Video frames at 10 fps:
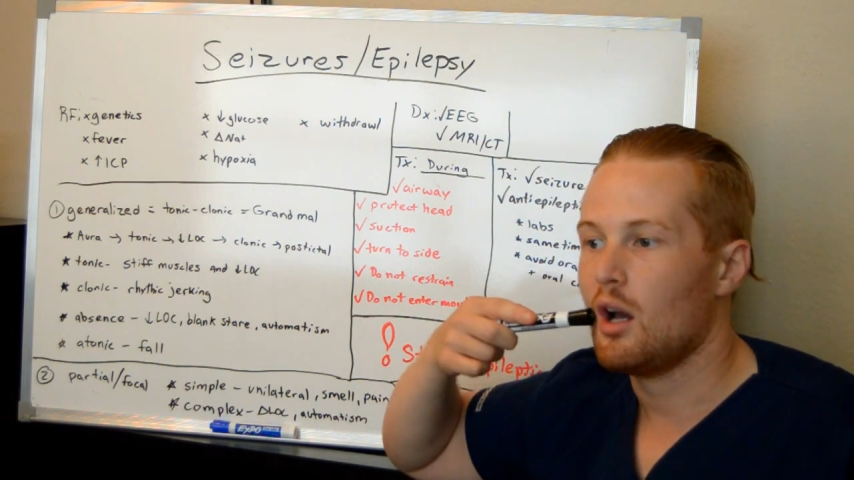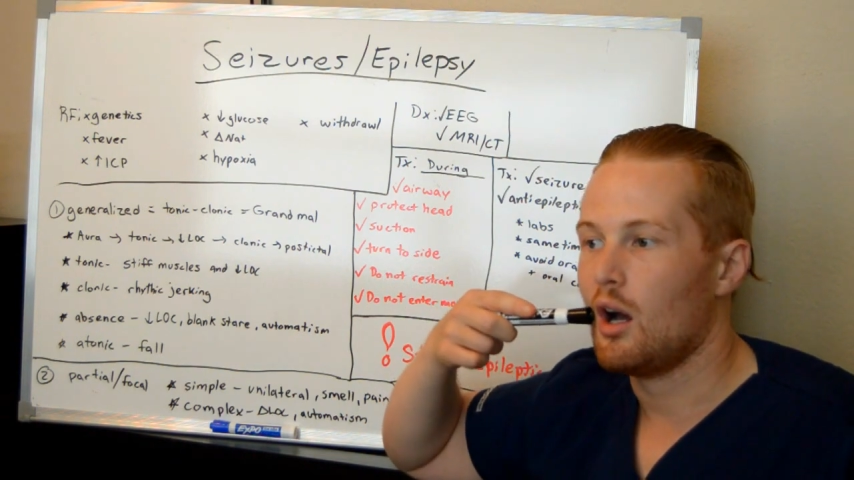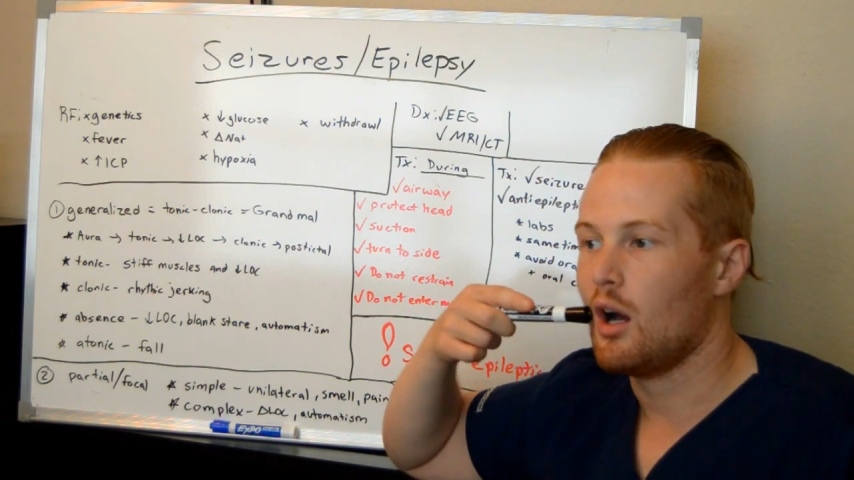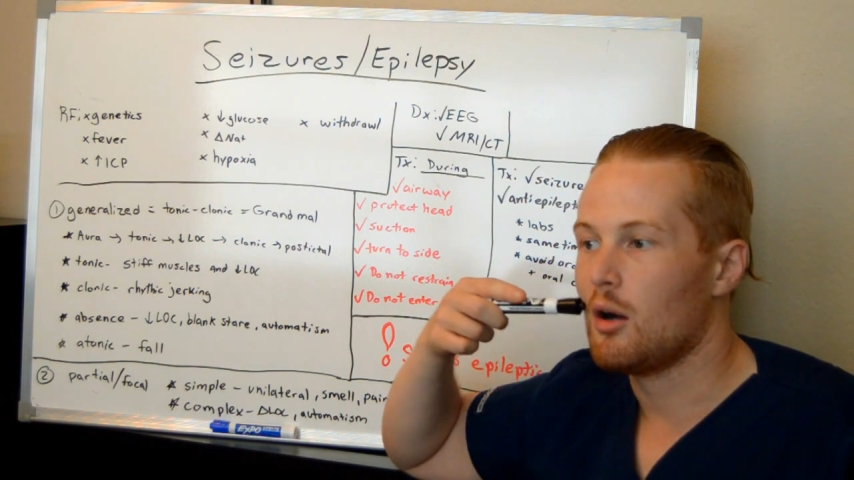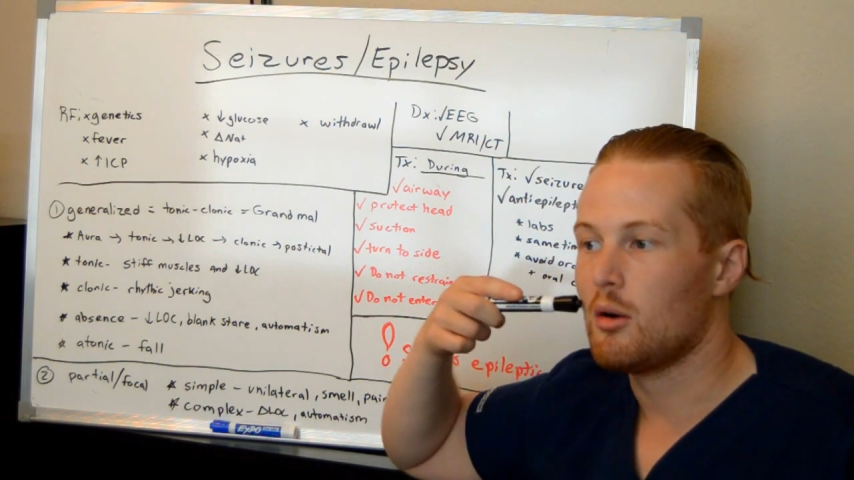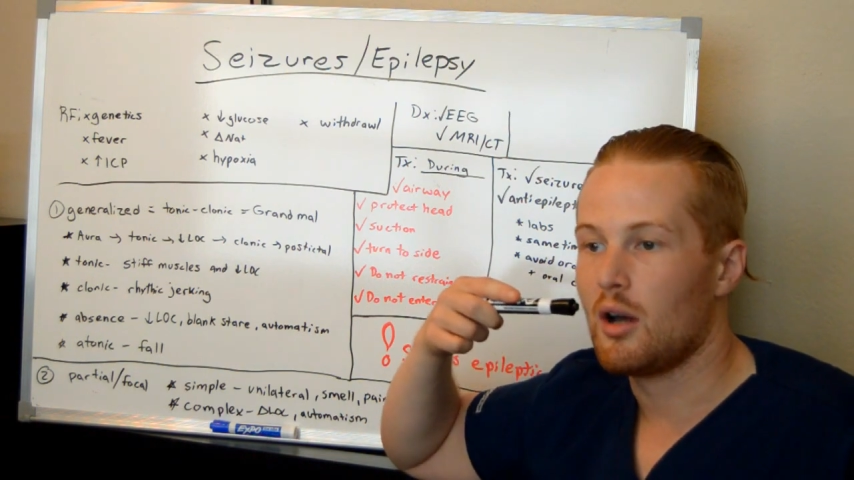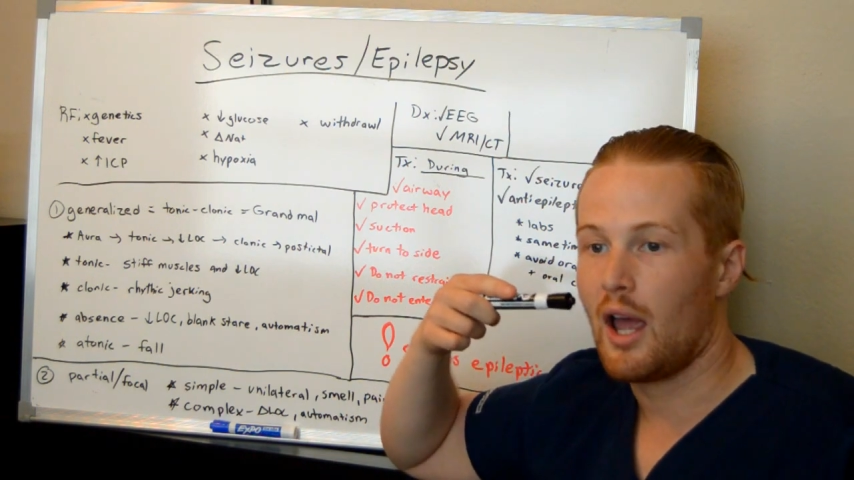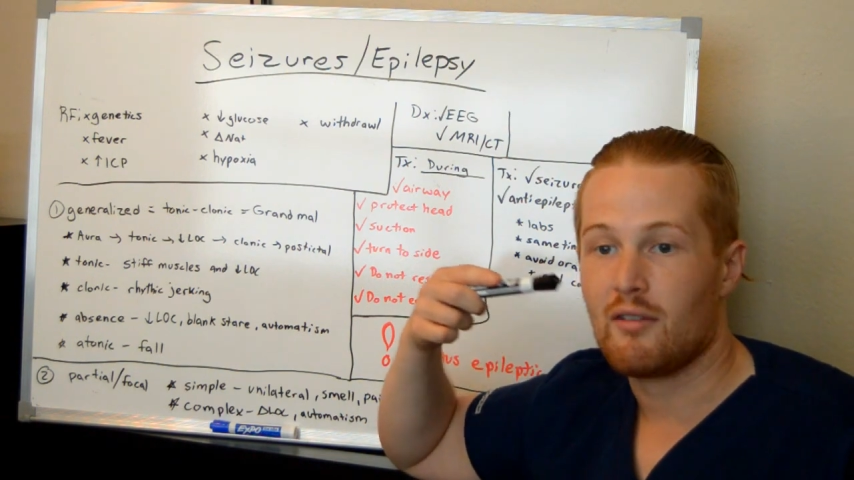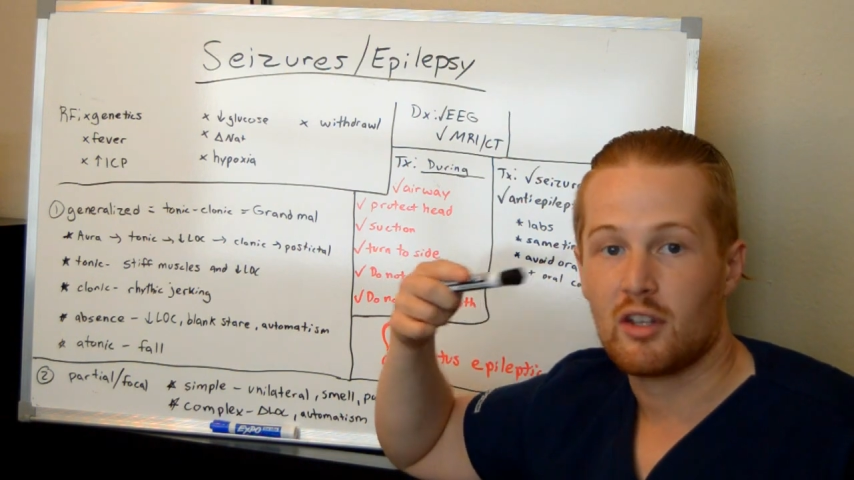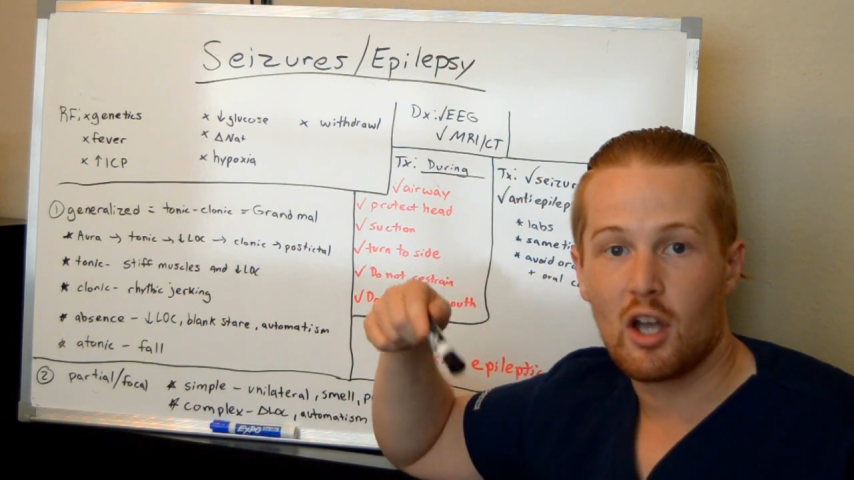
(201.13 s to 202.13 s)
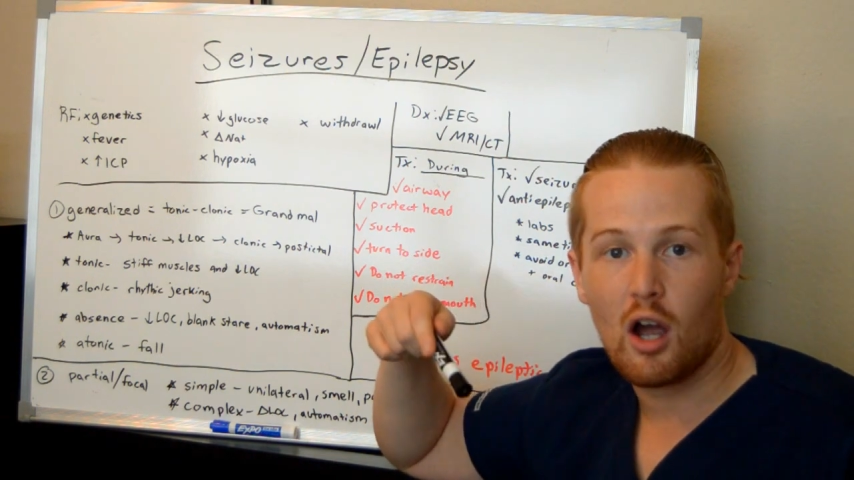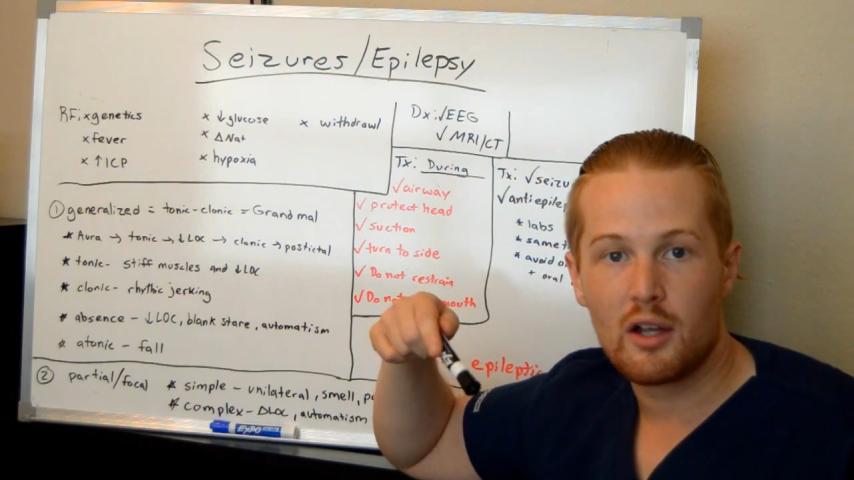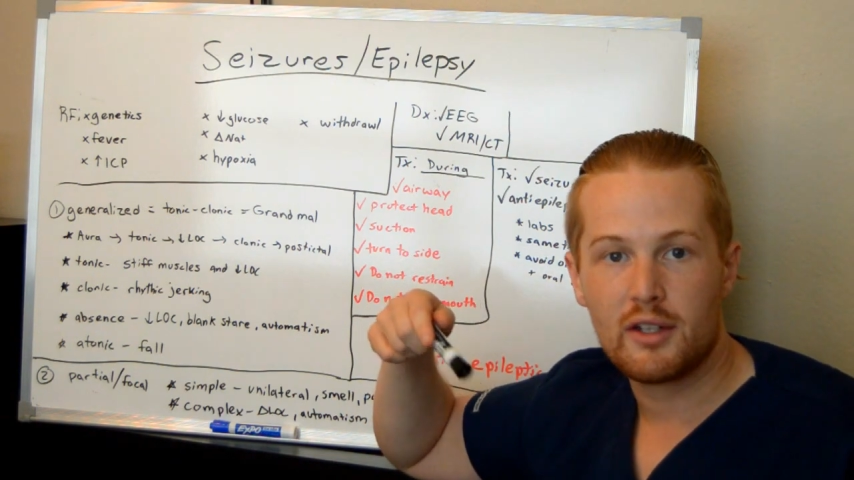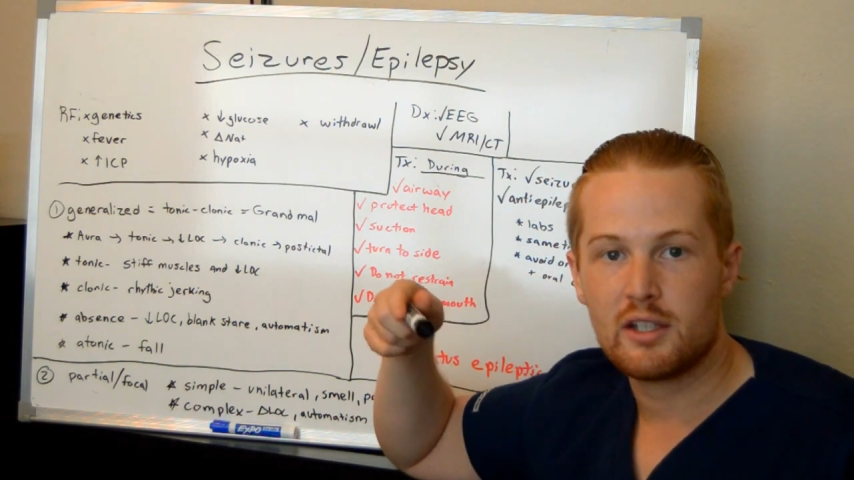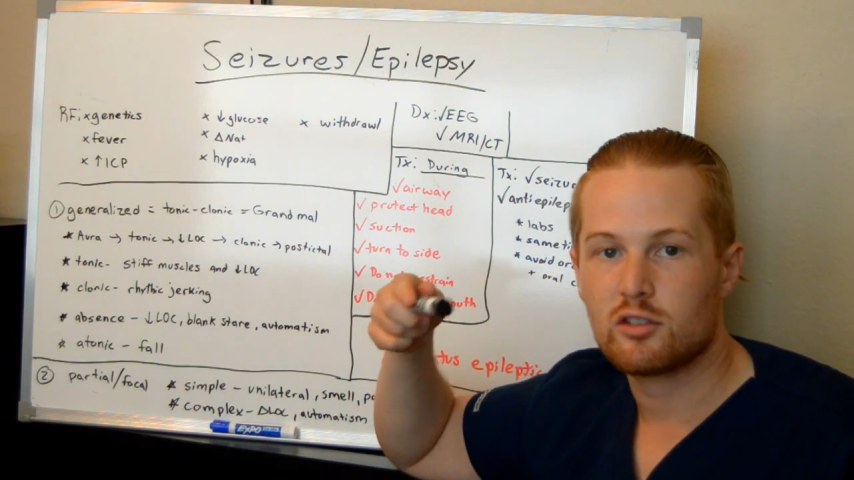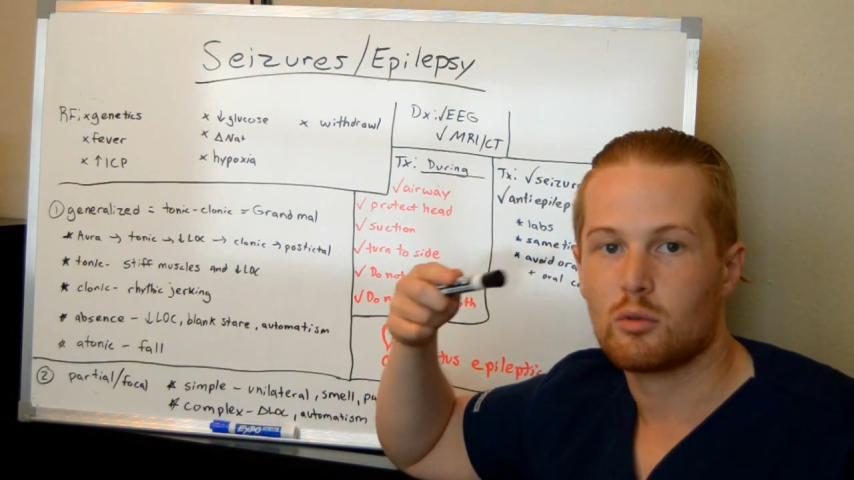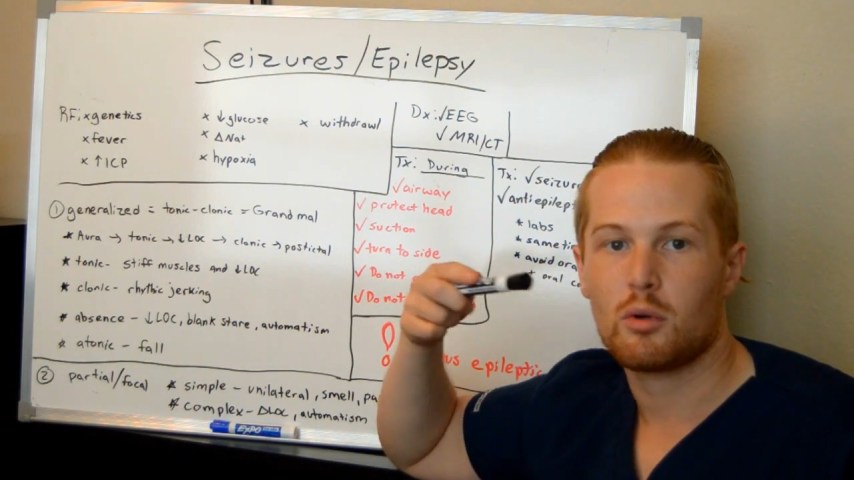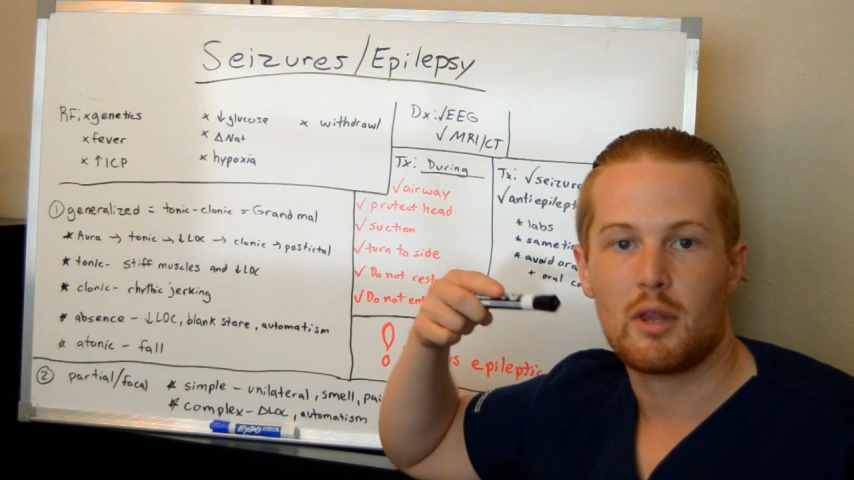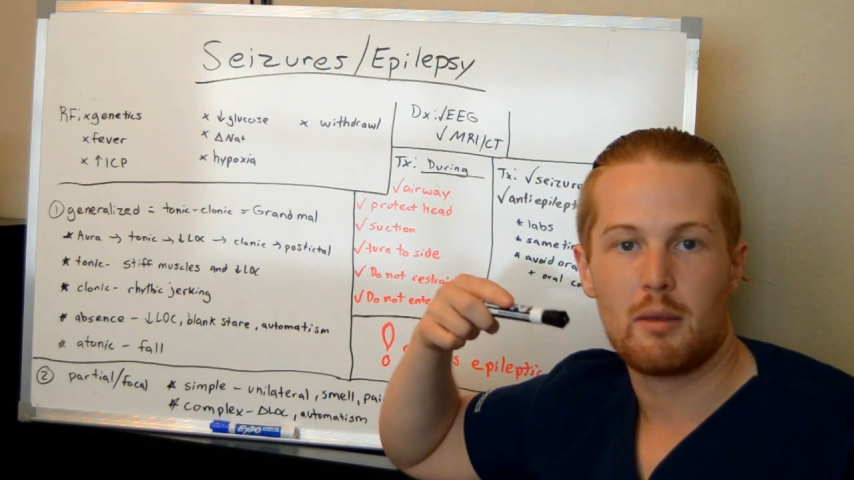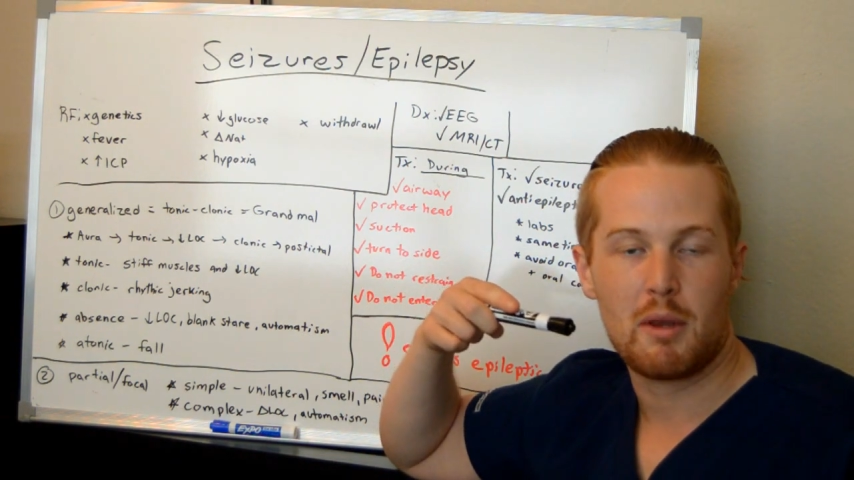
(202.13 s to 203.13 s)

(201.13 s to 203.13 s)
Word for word: uh, having incontinence or they